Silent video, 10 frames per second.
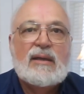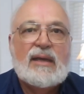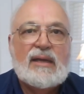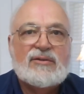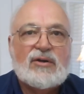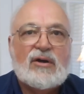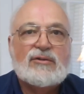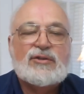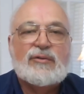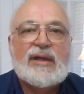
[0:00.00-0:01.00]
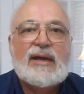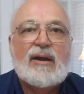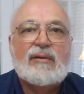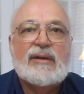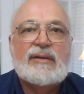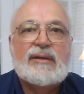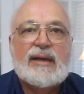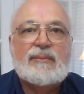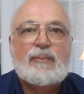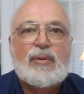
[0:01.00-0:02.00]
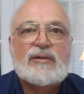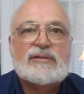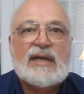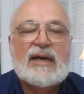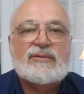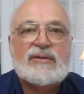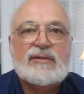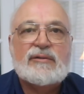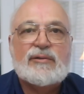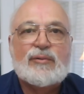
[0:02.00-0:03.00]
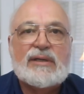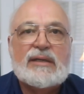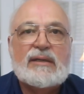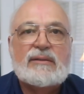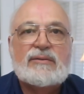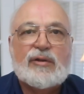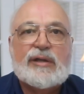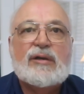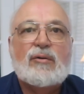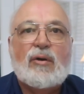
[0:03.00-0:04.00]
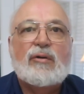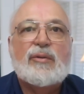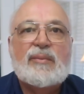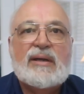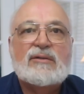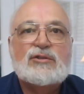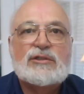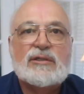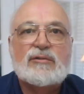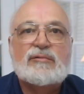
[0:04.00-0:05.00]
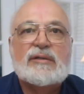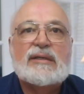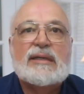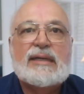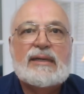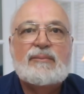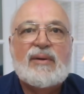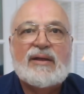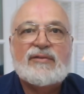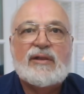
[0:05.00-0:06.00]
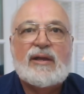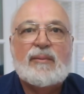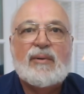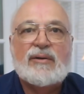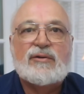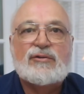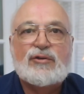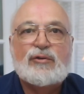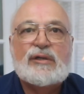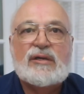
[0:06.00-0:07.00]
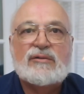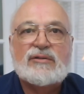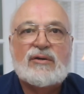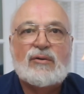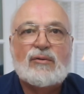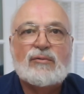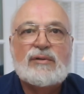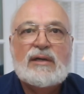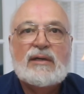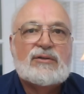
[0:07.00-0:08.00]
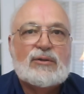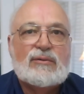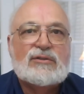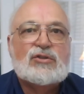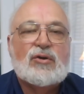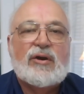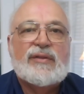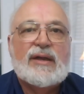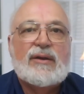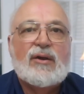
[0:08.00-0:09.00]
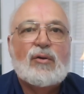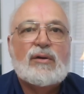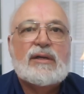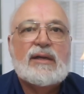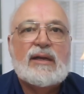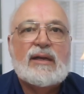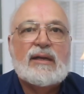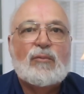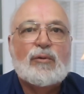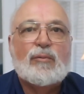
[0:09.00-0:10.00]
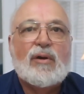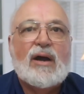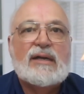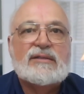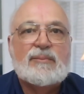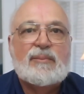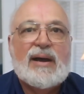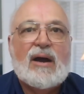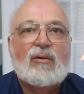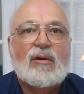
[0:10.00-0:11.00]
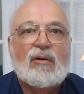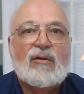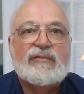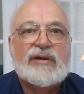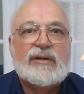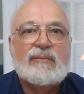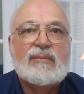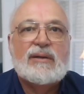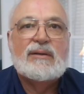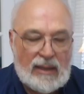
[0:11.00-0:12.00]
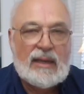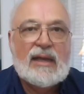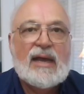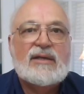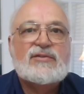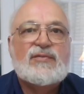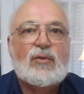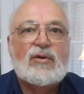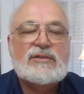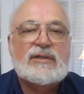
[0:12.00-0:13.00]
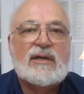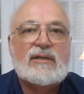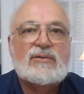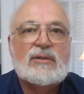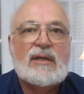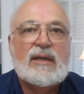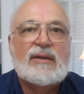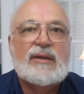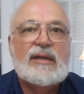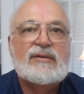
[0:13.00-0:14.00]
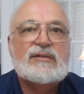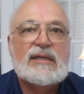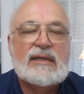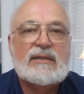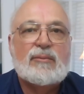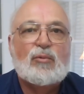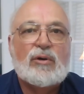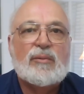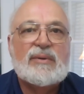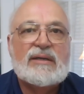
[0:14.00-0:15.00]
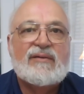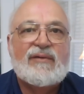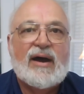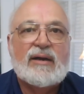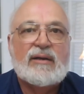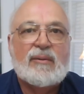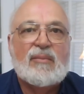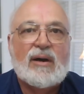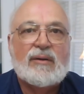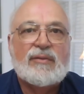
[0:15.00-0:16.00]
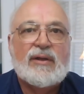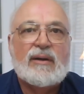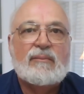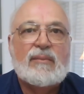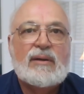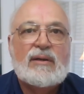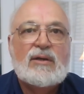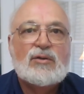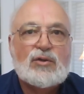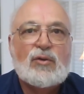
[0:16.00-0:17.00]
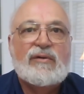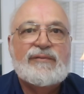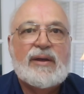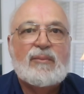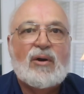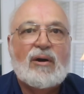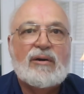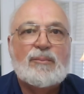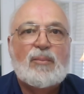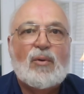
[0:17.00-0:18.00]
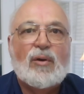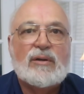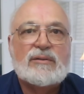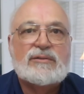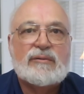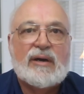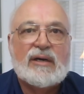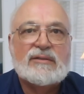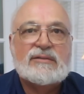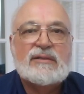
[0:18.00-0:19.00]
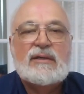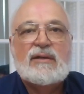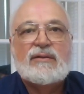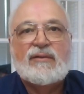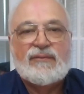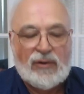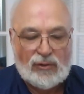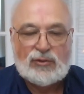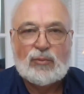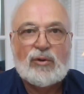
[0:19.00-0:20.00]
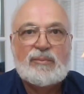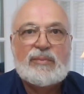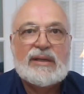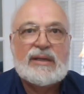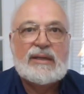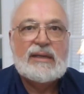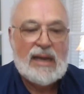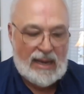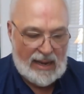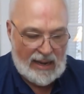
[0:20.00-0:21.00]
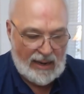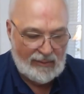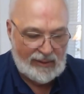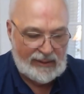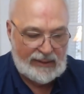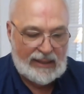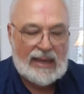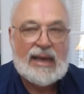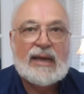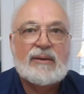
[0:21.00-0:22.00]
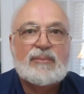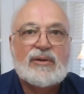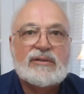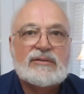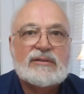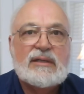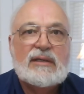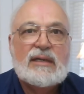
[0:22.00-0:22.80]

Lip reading: He is also the Herod that puts out the decree to kill all the male children in Bethlehem under 2 years old to ensure that no king will rise in power over him. He has 4 sons, and his kingdom will be divided among them. 2 of them are important to us. The first would be Herod Antipas.